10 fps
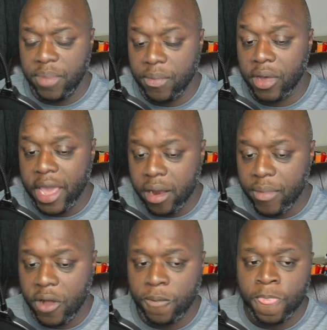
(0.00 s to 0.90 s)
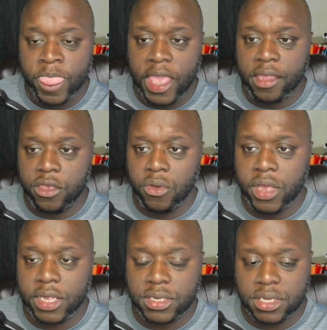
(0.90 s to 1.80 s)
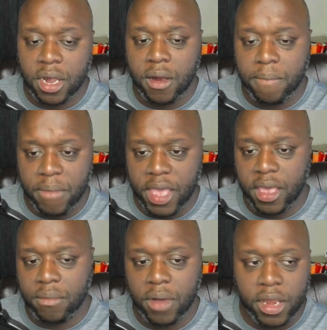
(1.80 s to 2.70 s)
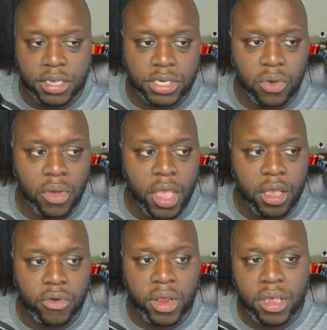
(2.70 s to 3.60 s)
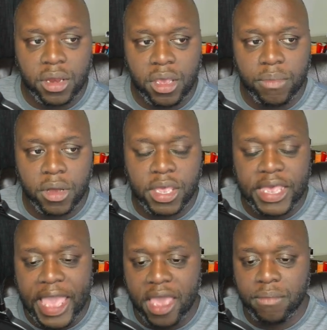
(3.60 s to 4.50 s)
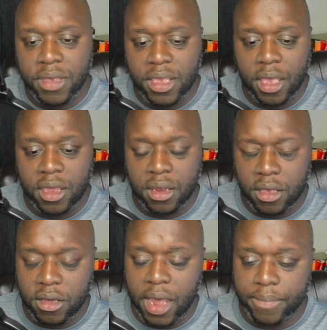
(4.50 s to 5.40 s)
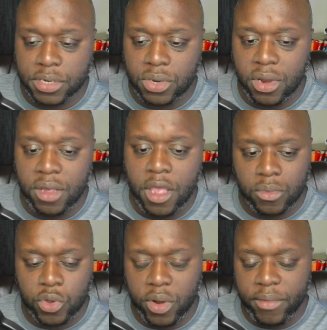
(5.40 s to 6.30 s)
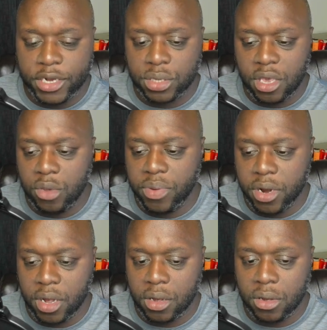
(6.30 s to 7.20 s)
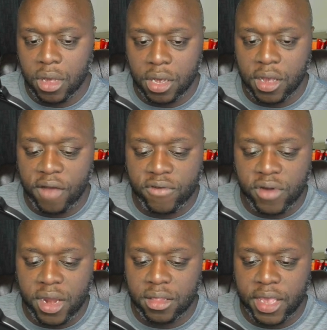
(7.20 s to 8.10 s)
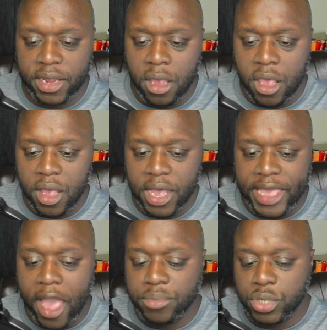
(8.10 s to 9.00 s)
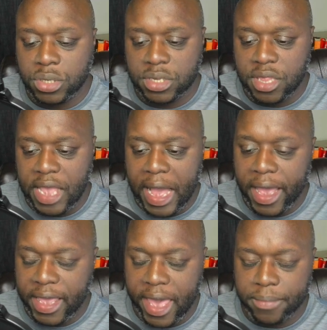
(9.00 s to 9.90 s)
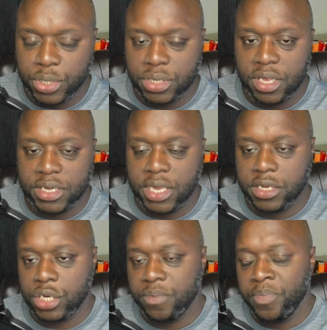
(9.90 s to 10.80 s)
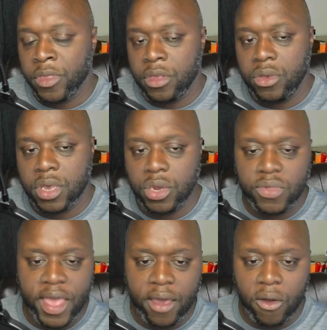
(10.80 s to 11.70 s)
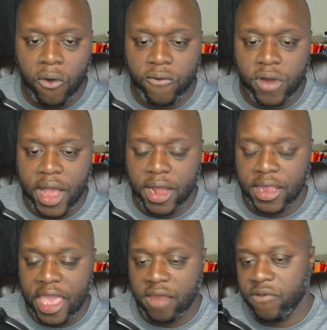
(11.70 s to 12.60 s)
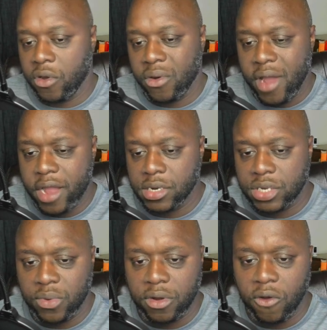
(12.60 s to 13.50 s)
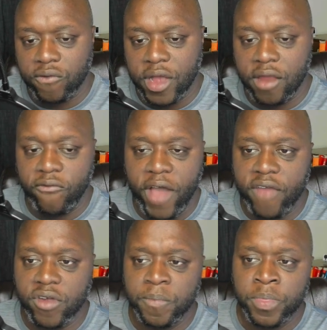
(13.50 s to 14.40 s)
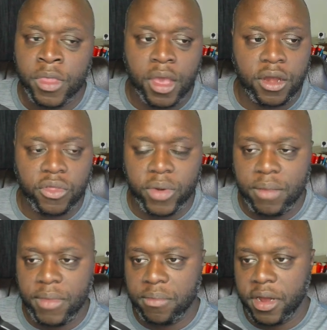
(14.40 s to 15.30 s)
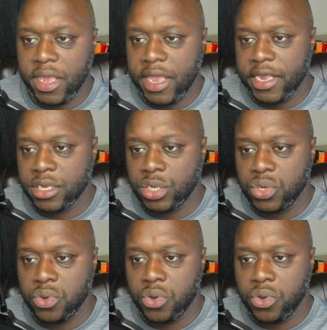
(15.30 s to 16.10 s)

people care about, and you can start making money. So creating an ebook can be a good opportunity. You want to make sure that you put a cover on it that captures the eye and captures the attention. You can do that over on Canva or hire someone over on Fiverr. Another way to make money is to